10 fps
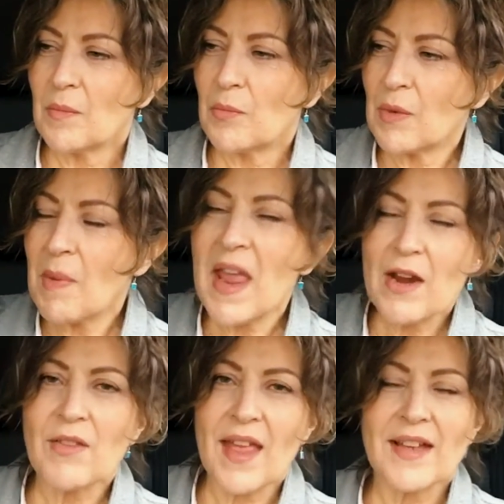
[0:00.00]

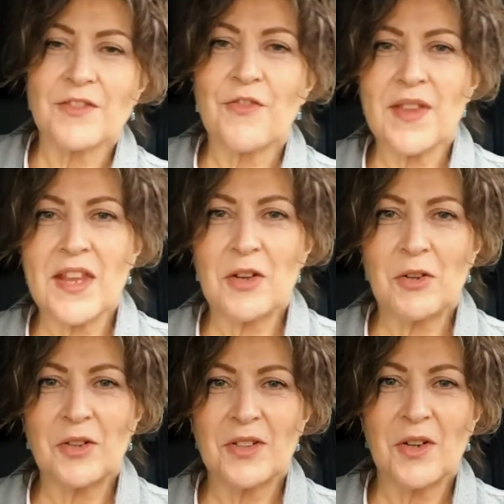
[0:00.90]
prepare that
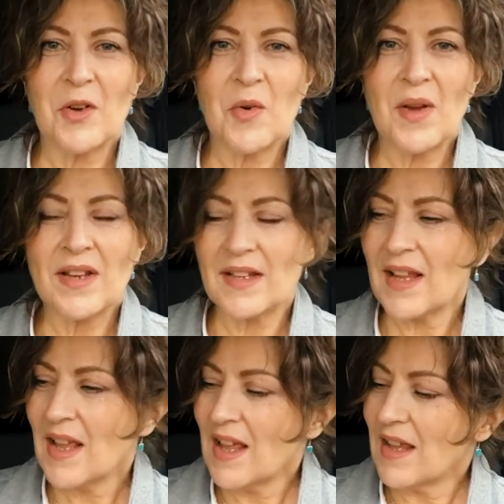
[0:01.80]
field, you know, and
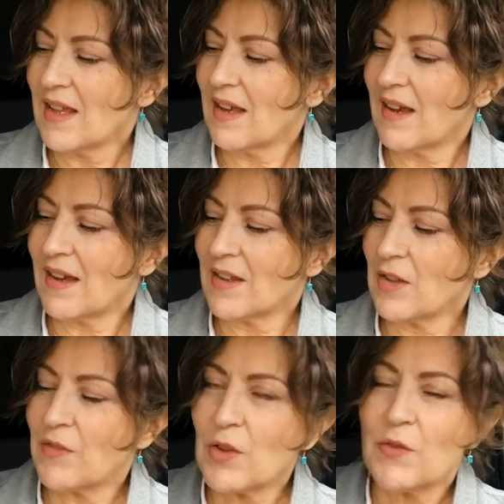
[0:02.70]

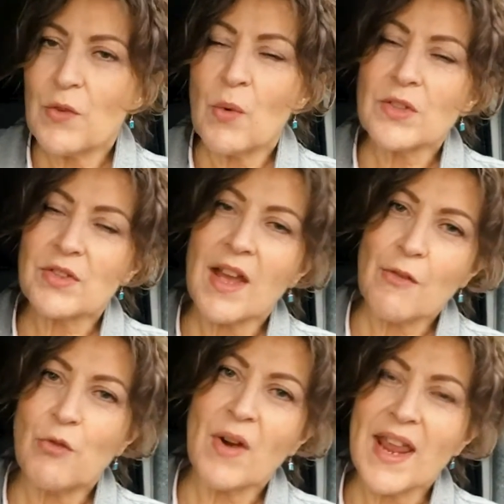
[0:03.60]
if you want to
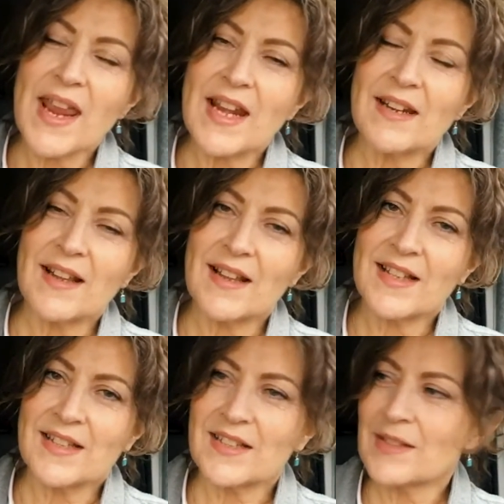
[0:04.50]
have rain,
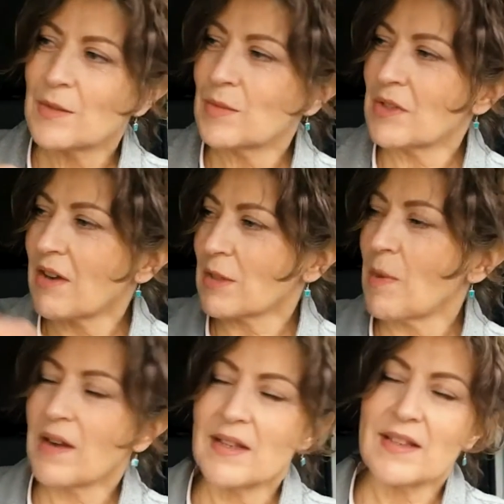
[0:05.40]
as it talks
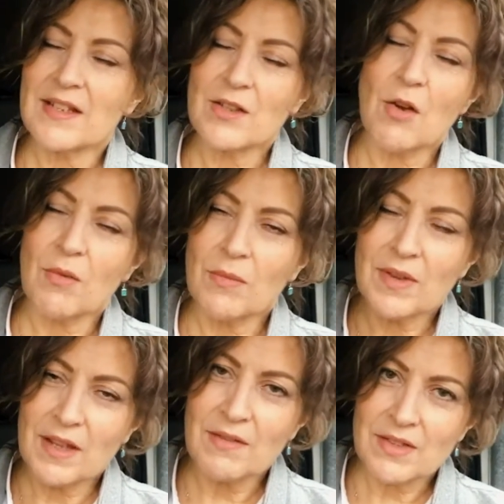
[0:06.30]
about in this
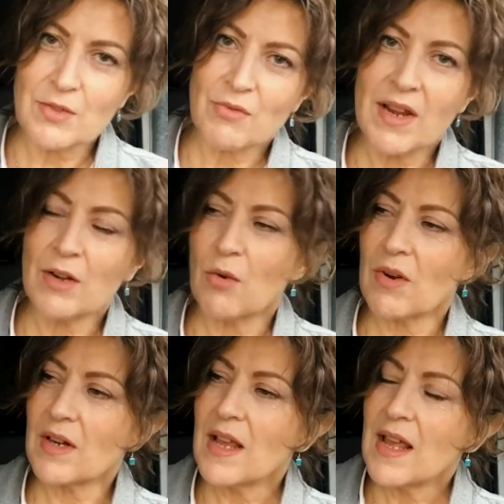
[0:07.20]
song, "Give us the rain,
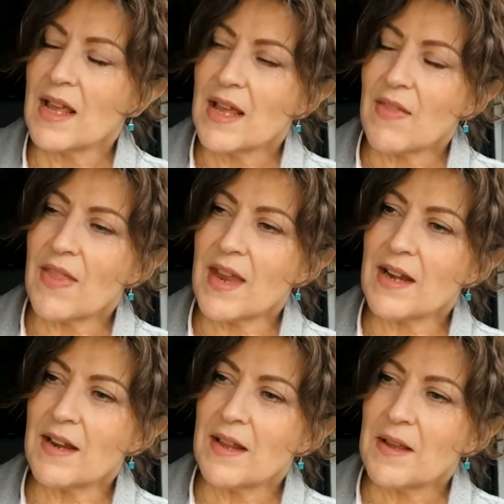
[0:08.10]
Lord,"
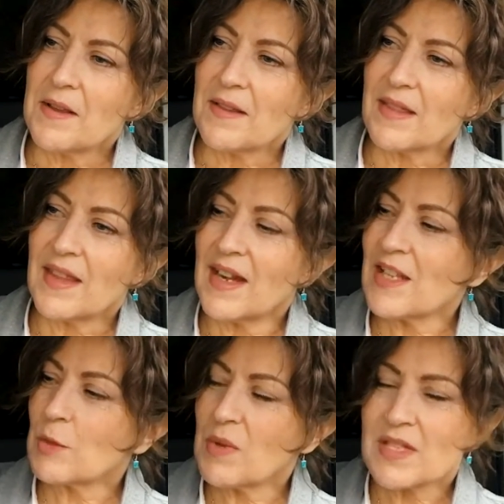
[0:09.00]
then
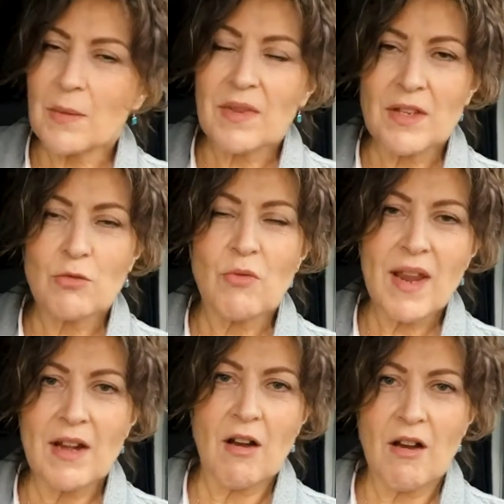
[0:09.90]
needs to be something to
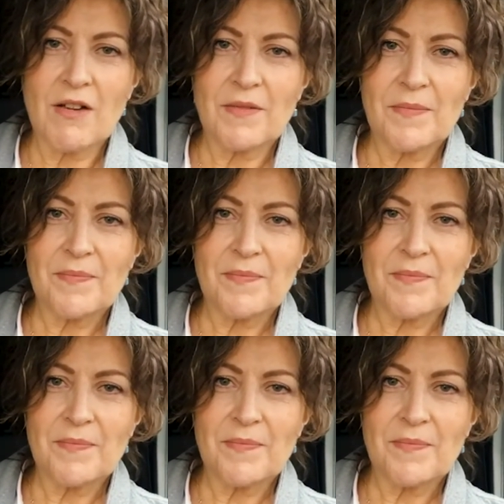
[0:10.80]
rain on.